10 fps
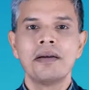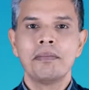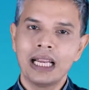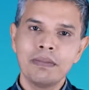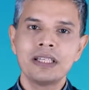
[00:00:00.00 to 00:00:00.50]

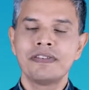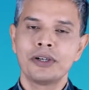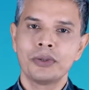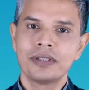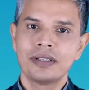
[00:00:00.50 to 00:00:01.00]
My name is
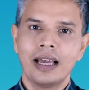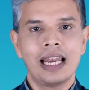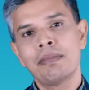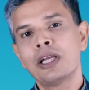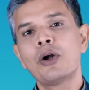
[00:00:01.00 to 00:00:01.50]
Firoz
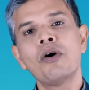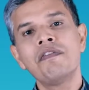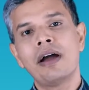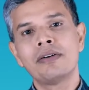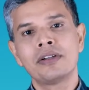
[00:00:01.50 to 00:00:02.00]
and I'm the
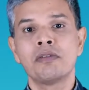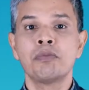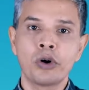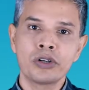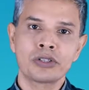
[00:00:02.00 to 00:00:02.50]
co-founder
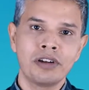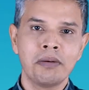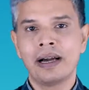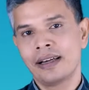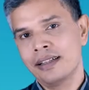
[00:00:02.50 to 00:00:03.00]
of World School
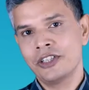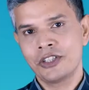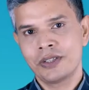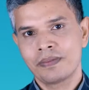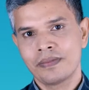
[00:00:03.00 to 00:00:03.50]
of
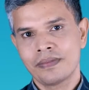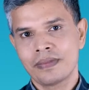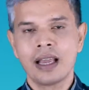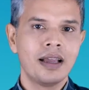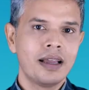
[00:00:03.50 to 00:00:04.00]
Bangladesh.
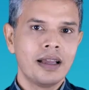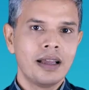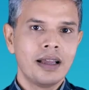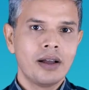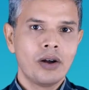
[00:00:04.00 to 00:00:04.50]

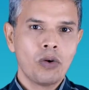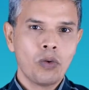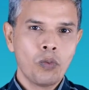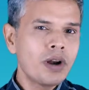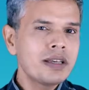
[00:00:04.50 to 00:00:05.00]

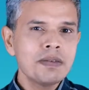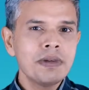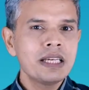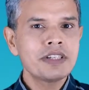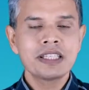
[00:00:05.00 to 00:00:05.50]
What does it mean to be